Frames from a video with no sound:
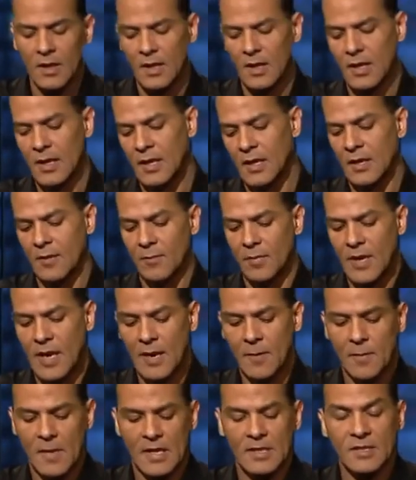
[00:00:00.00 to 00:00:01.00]
and
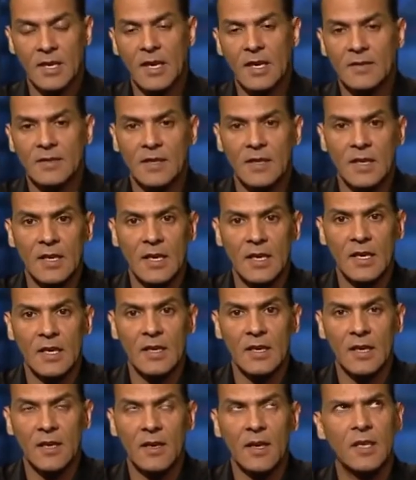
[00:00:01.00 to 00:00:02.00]
Blackmagic has the
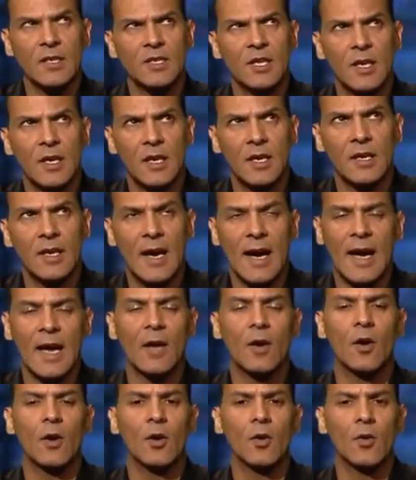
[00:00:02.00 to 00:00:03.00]
AJA
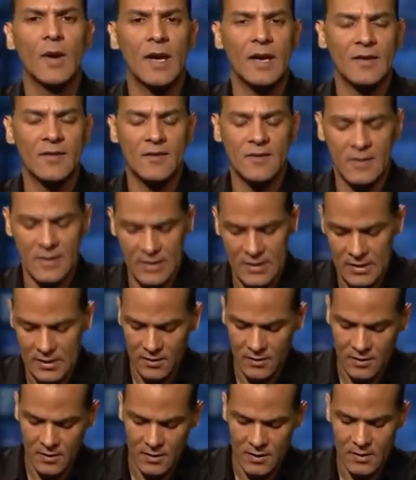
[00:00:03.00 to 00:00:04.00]
IO
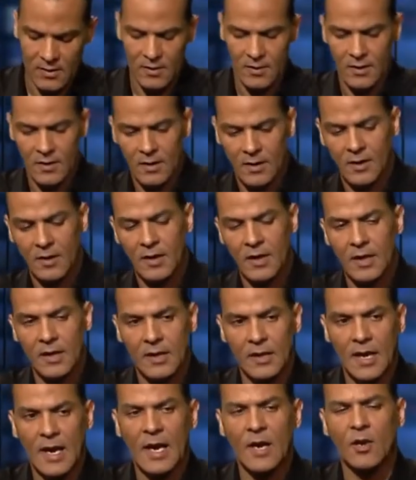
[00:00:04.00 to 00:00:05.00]
XT
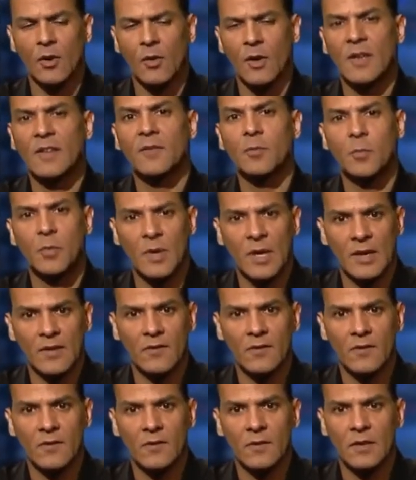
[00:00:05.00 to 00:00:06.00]
and IO
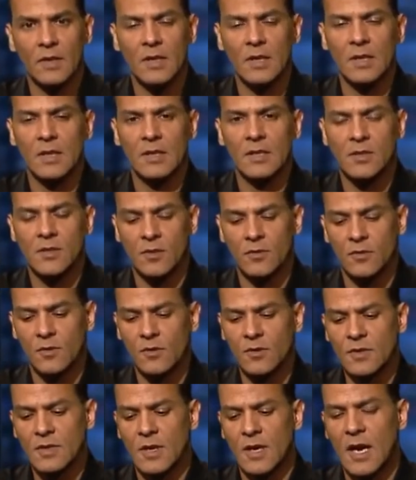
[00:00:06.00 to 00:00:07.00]
Express. So
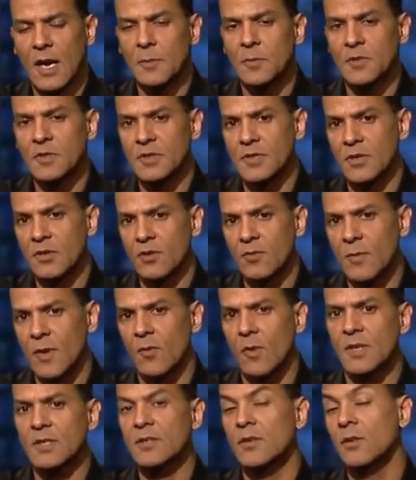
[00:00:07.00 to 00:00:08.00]
those are options that you may
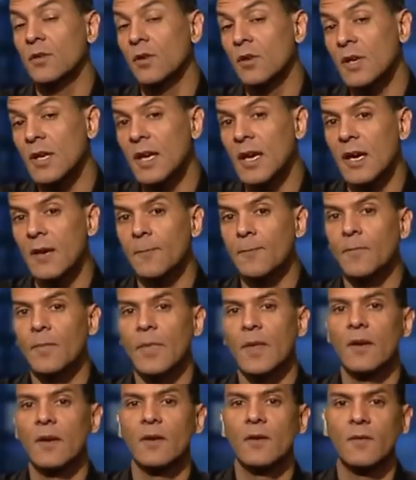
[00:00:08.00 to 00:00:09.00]
want to look at
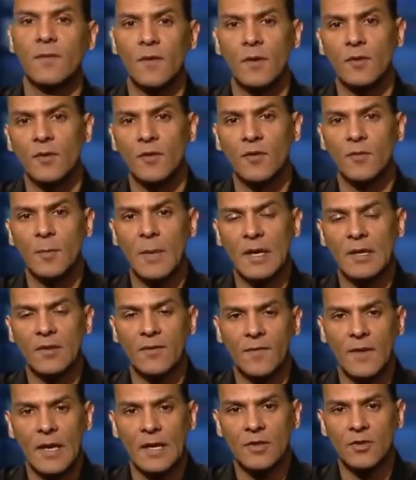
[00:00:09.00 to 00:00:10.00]
from those
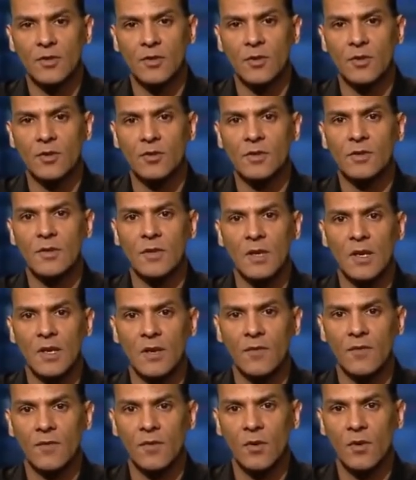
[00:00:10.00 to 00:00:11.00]
manufacturers
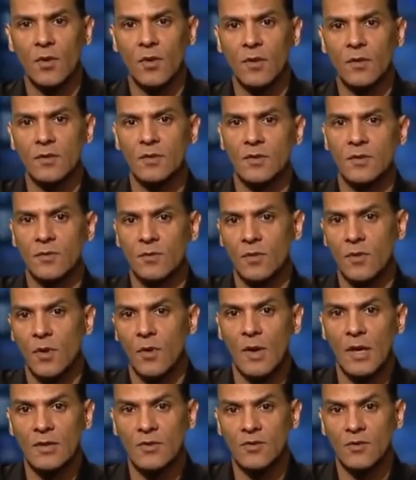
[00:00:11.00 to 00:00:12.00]
if you're going to
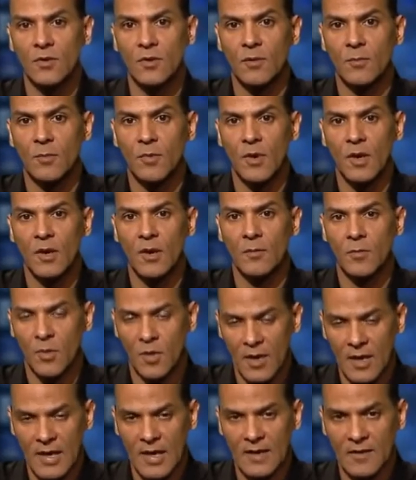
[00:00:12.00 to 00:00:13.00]
go out to a
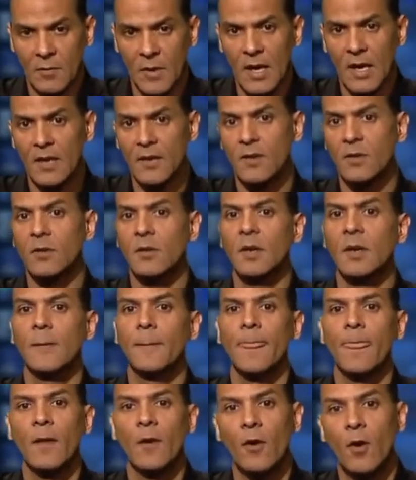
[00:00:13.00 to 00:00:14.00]
broadcast monitor,
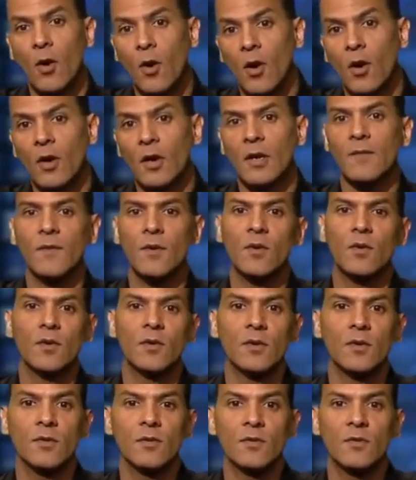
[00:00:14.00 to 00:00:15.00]
or if you're going
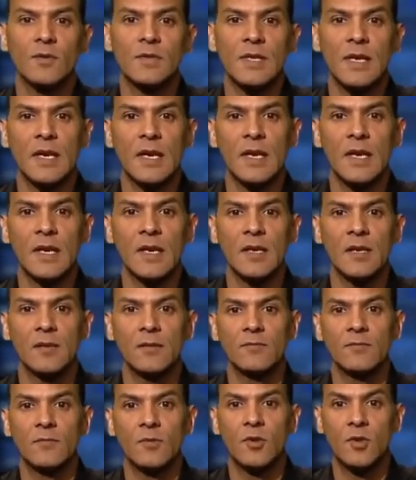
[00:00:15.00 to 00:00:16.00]
to use
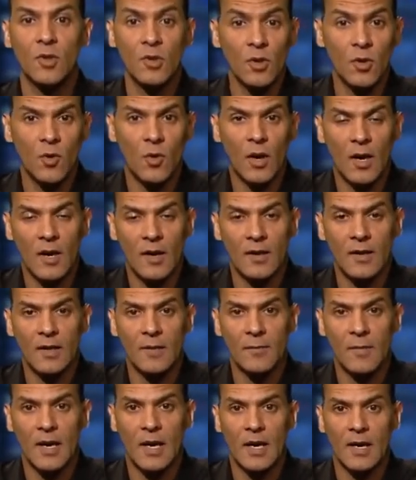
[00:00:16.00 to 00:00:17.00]
a good quality
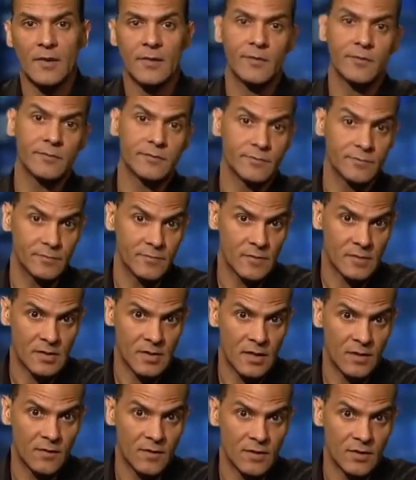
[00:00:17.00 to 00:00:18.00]
monitor
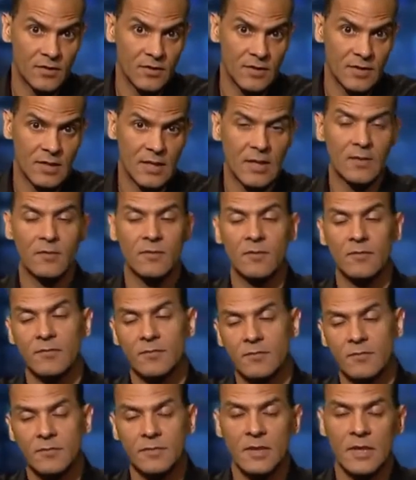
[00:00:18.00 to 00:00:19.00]
television set.
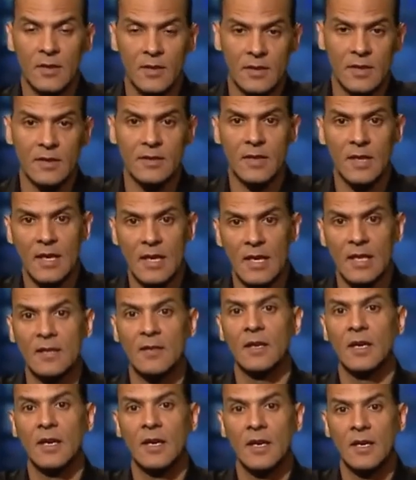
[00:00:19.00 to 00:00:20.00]
That
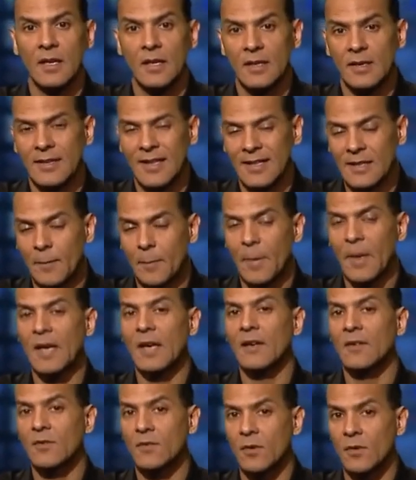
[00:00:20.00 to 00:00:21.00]
again, that
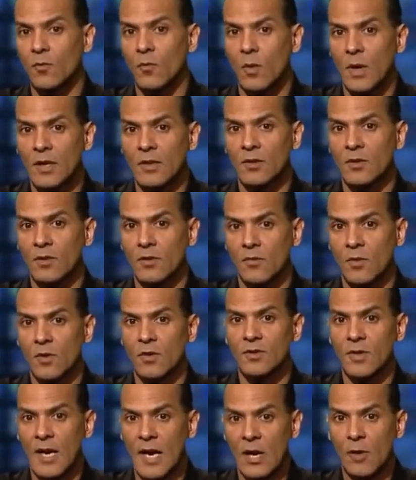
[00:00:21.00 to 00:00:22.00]
depends on what you're
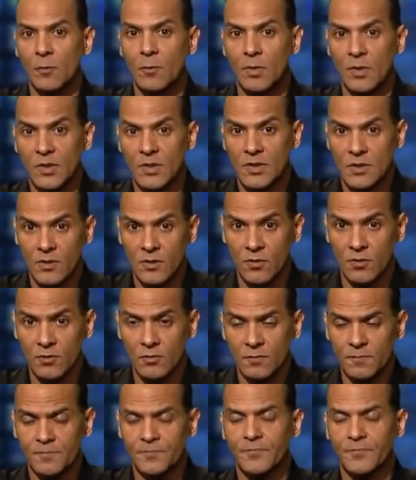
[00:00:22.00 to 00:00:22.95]
going to output to.